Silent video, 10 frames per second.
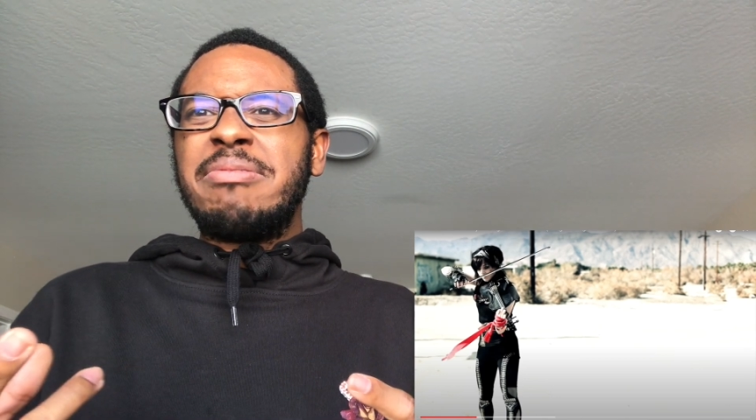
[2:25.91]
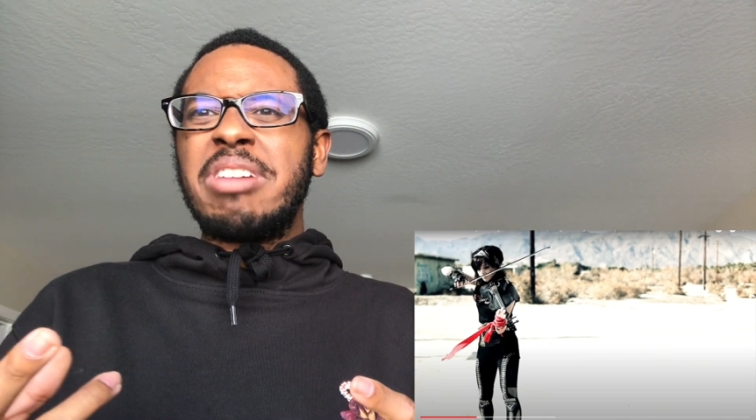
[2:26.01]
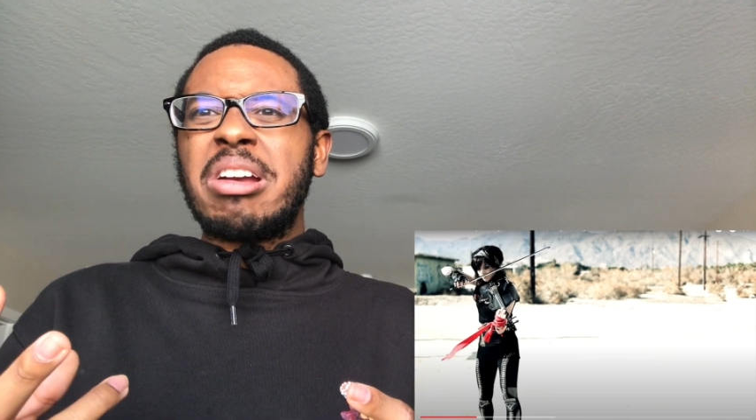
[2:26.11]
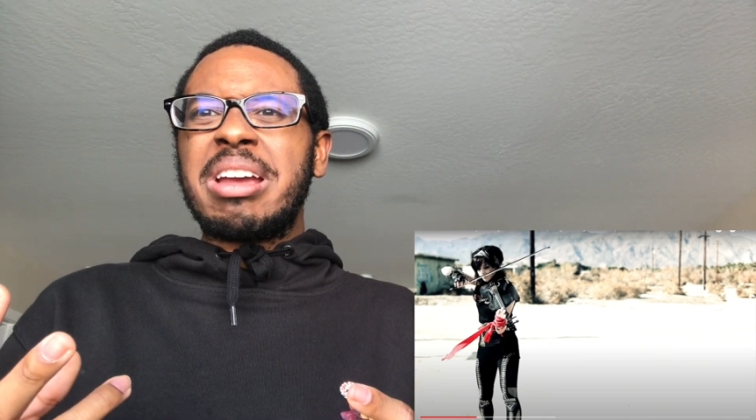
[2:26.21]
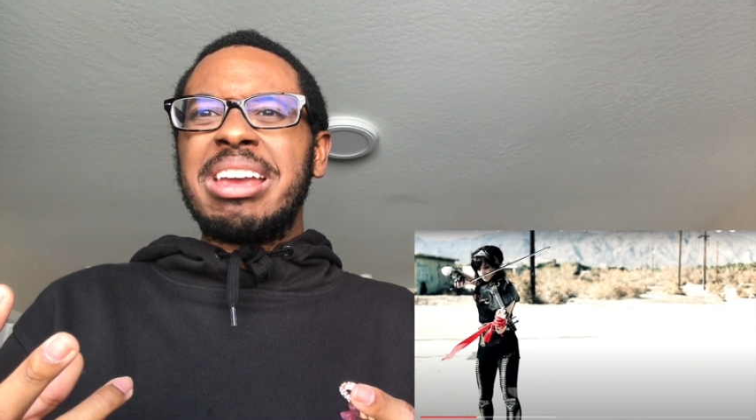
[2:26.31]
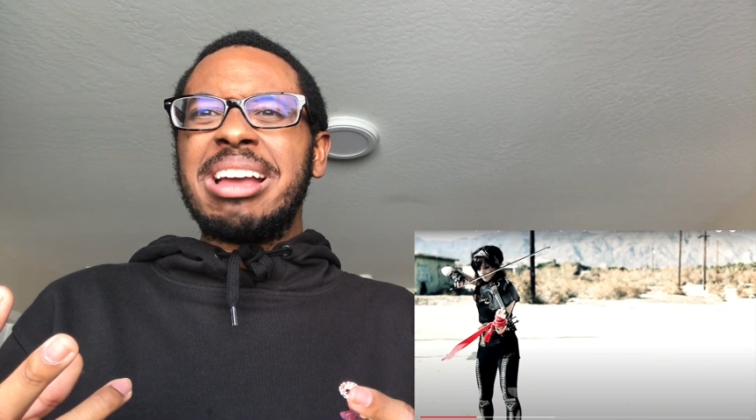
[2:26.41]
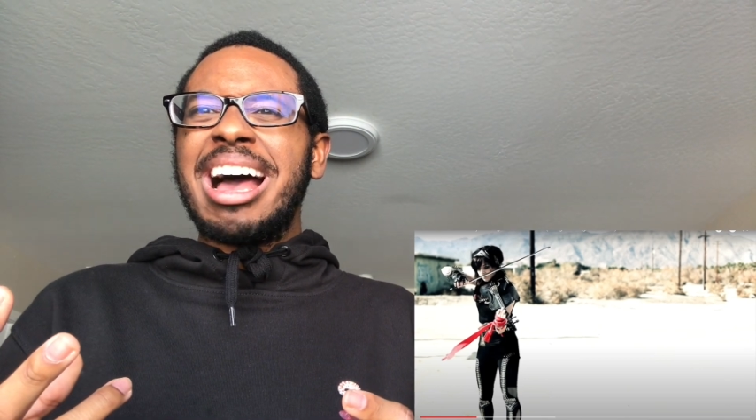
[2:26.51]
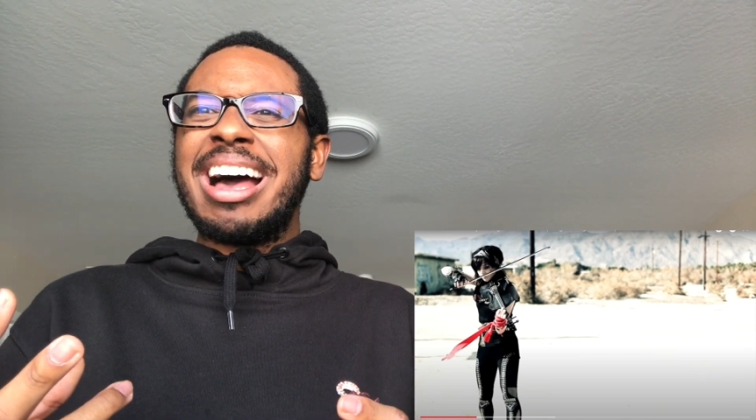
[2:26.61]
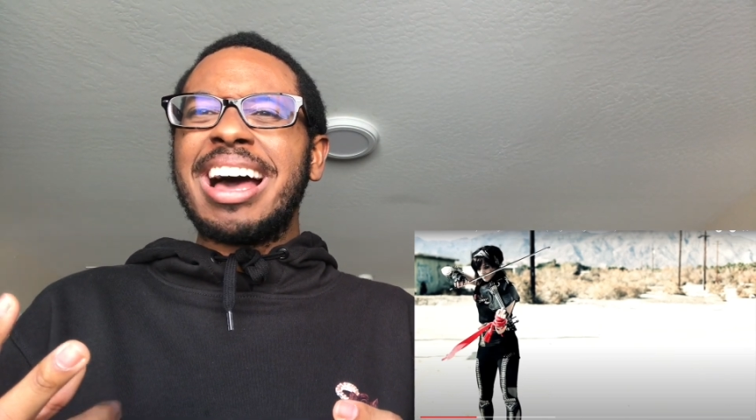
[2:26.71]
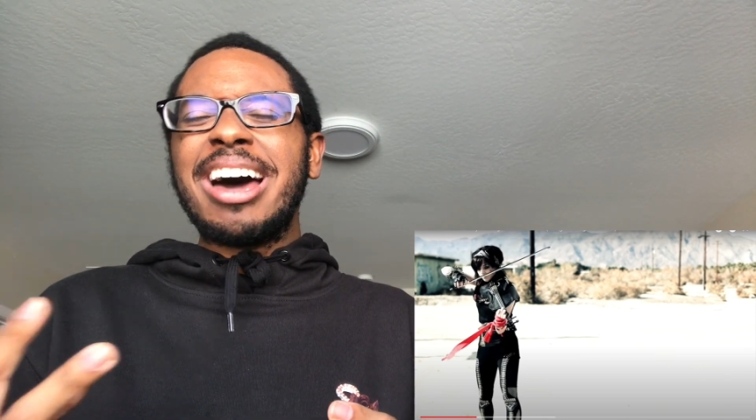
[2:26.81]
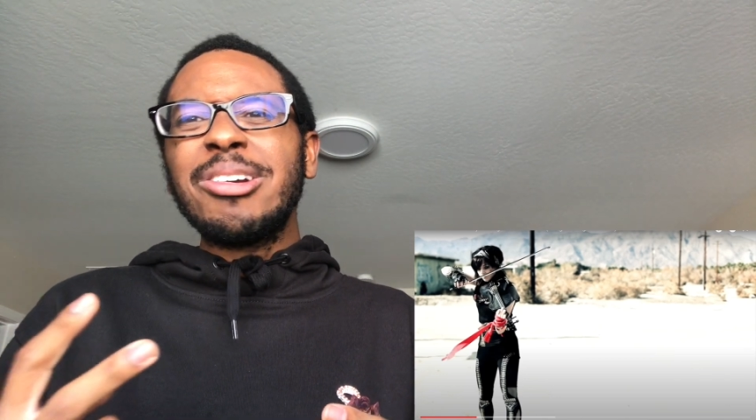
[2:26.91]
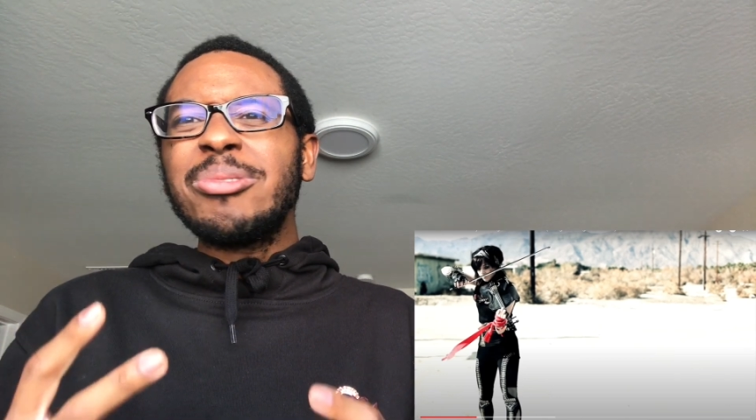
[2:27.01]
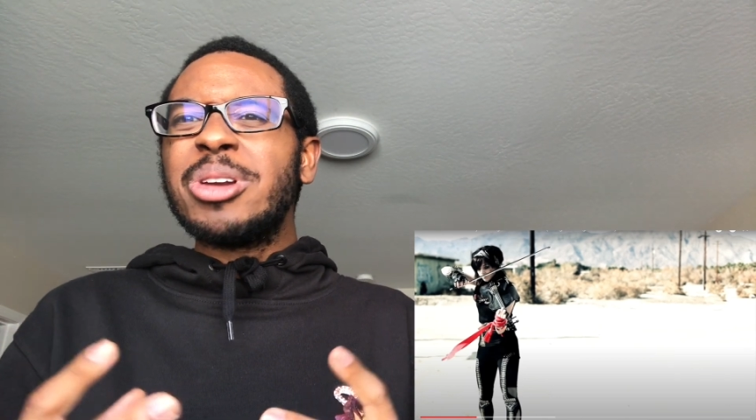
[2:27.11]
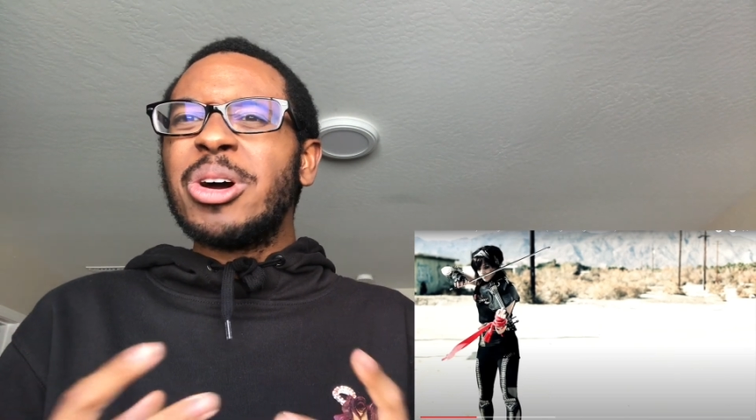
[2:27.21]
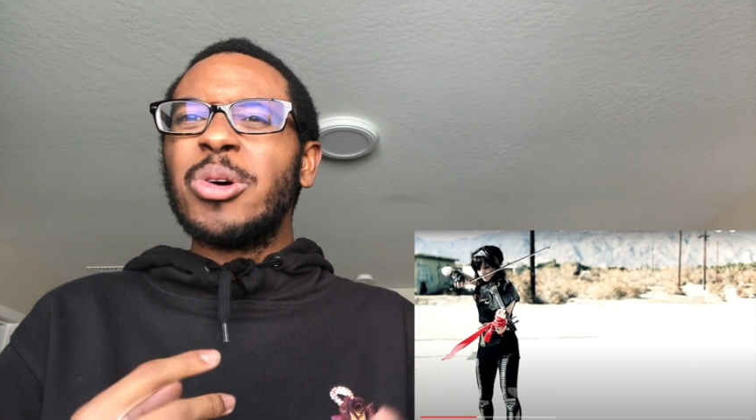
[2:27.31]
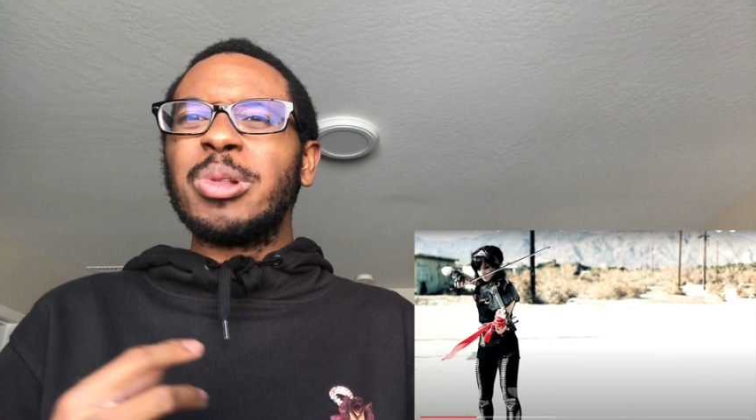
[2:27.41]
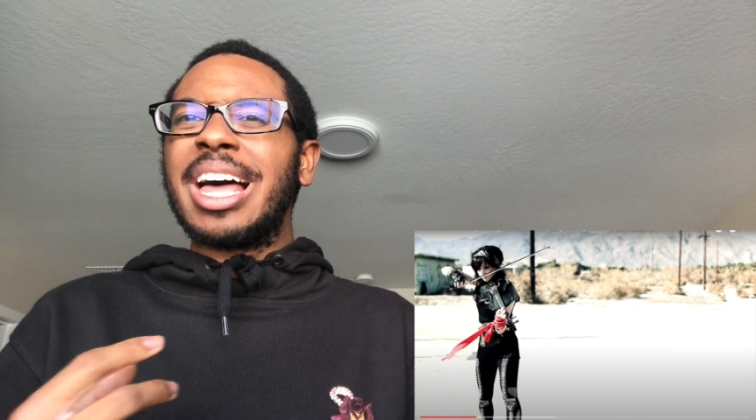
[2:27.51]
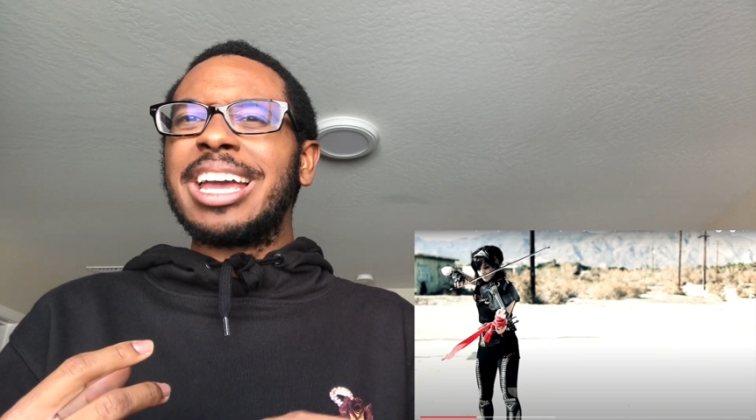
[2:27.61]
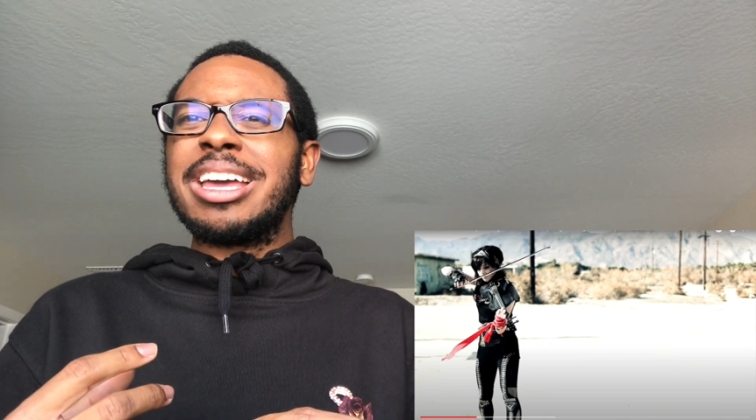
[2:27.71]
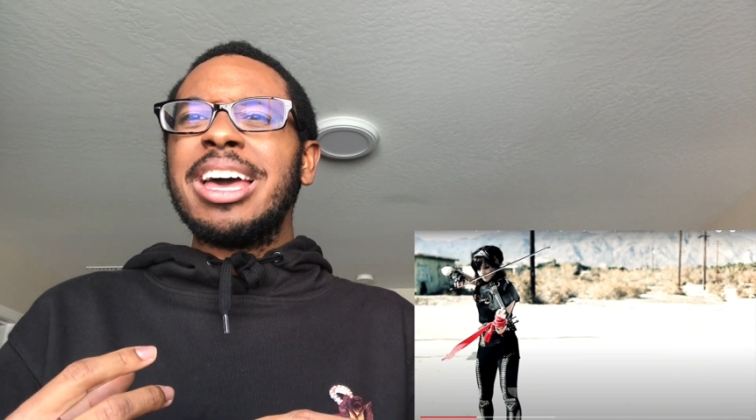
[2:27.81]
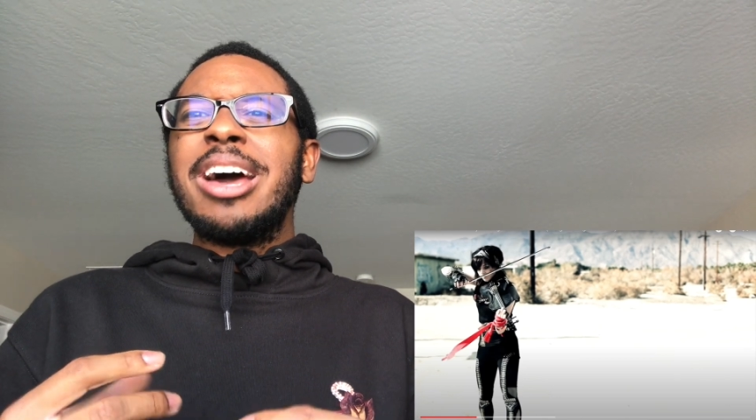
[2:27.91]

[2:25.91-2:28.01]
very, I don't know, like